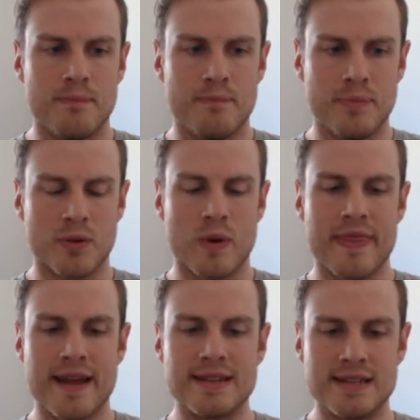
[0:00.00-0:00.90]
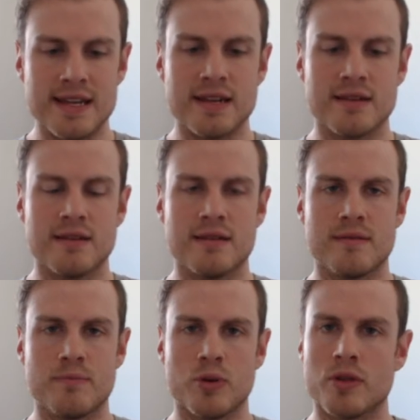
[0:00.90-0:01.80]
But when they did
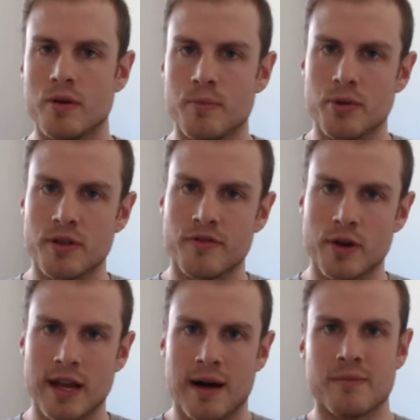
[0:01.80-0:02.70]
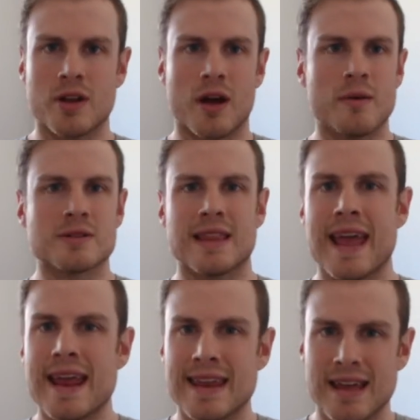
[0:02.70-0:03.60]
put the footy up, it was
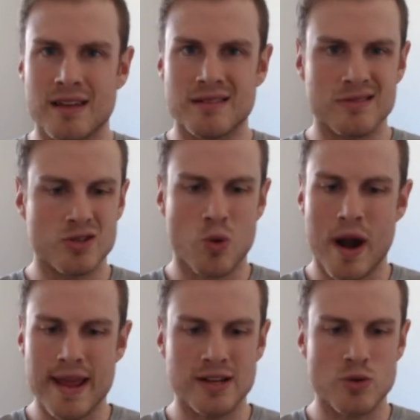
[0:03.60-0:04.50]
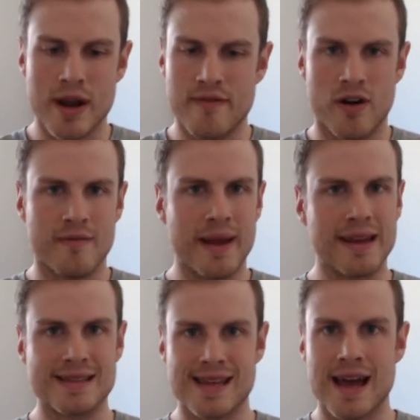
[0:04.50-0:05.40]
landing 20, 25
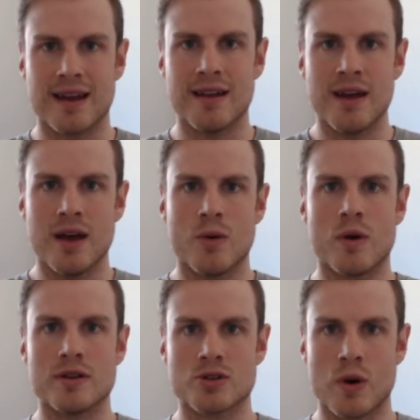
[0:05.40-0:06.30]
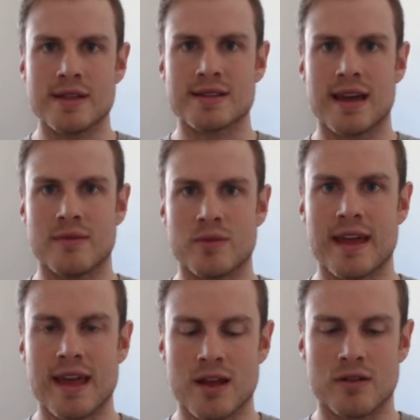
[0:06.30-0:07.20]
metres out, whereas Queensland were
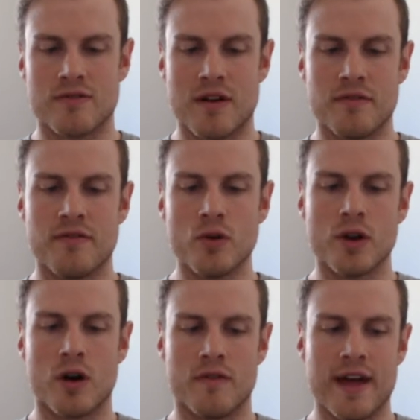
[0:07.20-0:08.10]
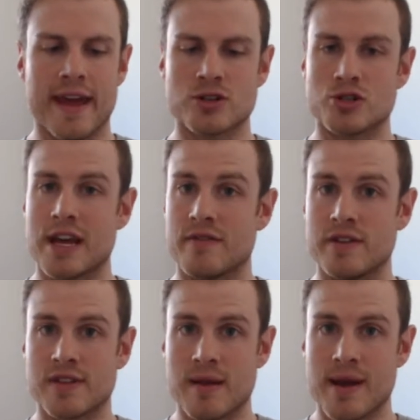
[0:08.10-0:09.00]
getting on the front foot off that extra 10,
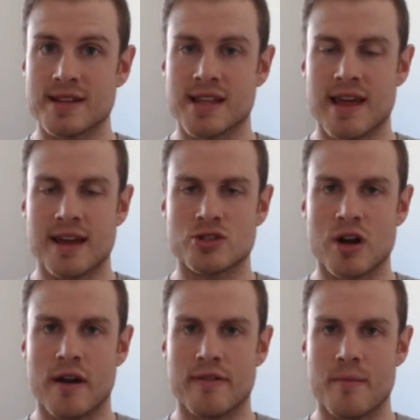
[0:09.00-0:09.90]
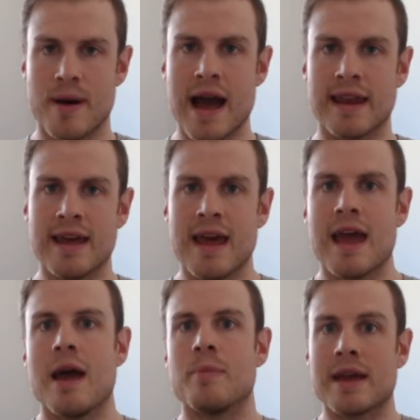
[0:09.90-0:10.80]
15 metres that they had straight off the bat
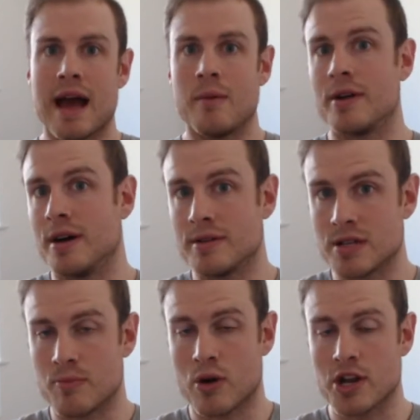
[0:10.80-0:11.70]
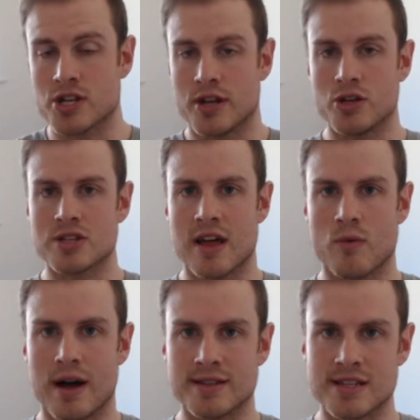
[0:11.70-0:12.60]
and being able to pressure New South
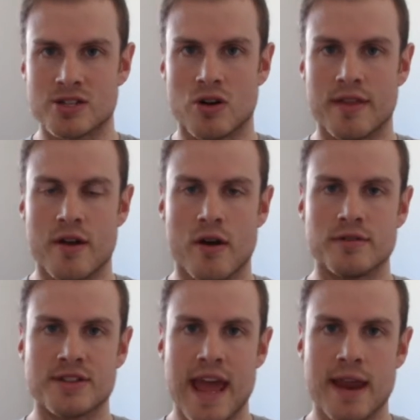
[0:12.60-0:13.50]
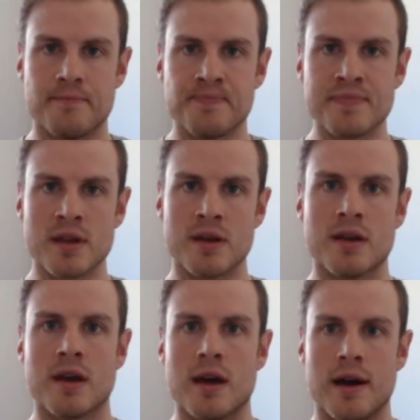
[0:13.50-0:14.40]
Wales inside their own 10.
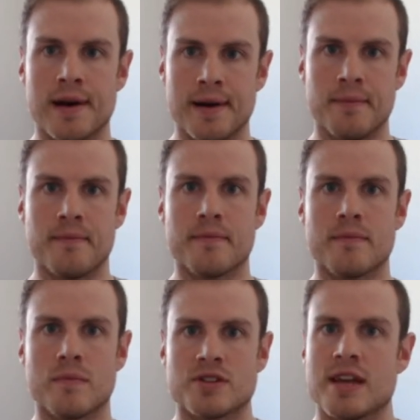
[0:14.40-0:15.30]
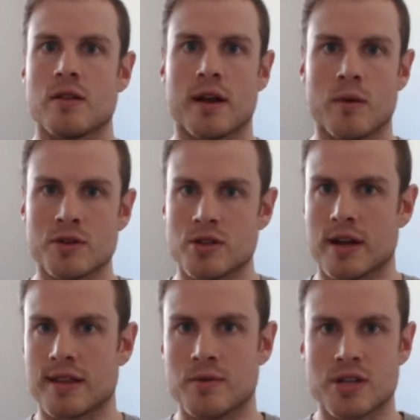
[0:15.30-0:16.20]
We've seen, it wasn't
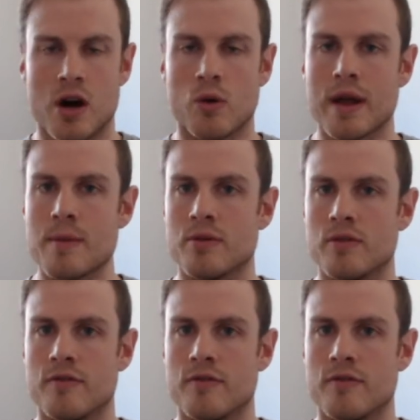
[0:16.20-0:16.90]
like there was a whole heap of